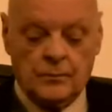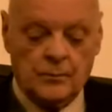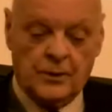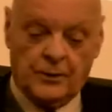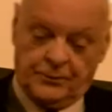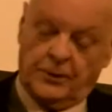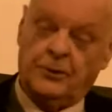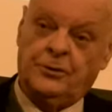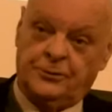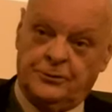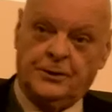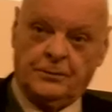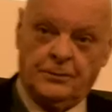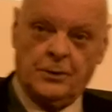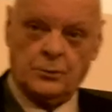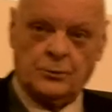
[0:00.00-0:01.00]
the first
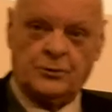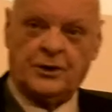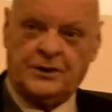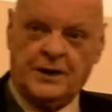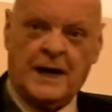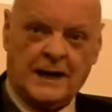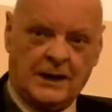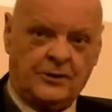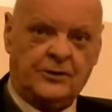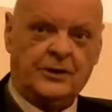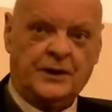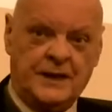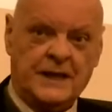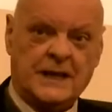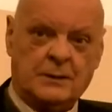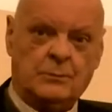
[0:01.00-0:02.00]
of those attacks
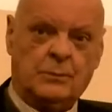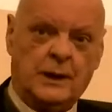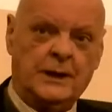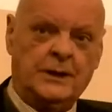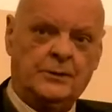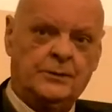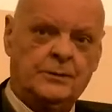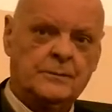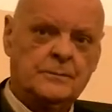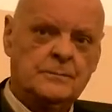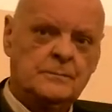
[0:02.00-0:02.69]
had taken place.